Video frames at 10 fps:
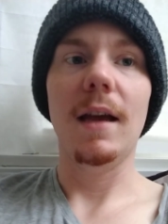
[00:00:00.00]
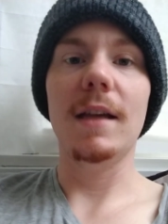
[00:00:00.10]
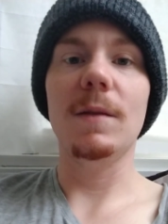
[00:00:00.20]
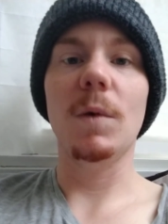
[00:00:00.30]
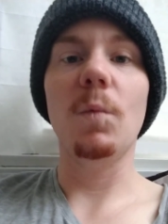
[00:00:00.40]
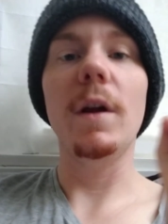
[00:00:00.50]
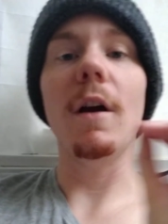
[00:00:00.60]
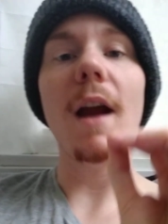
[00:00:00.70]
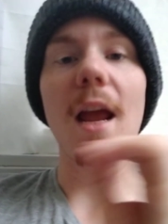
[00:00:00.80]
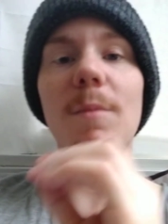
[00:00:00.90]
is when we
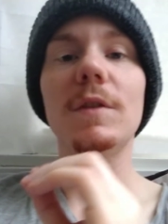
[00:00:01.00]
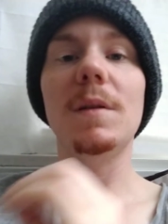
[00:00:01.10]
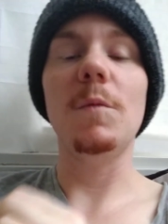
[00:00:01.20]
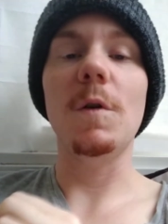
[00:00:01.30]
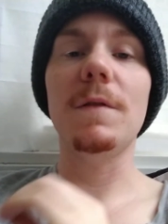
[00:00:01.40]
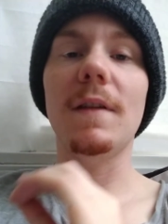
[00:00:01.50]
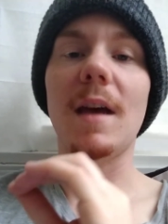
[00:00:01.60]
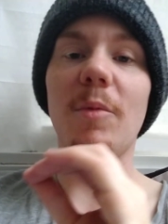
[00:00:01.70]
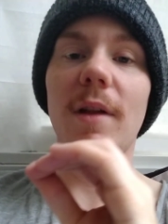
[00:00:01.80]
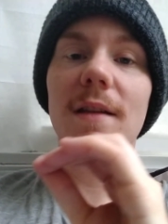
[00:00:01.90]
are able to move to
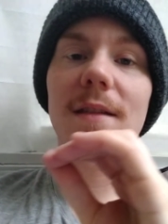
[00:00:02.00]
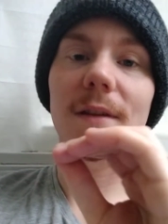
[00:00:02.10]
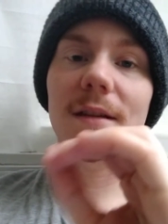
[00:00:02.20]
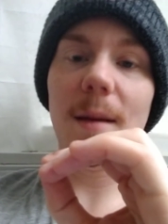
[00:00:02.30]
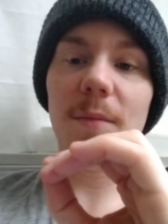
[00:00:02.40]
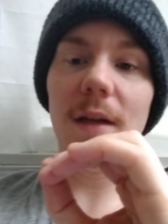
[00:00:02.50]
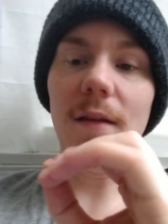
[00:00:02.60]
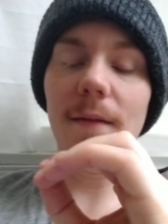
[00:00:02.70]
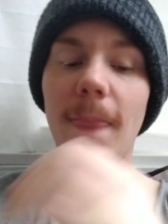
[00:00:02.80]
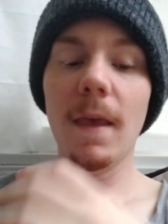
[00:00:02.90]
that place of
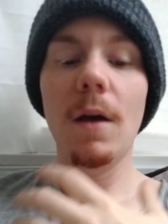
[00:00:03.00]
acceptance.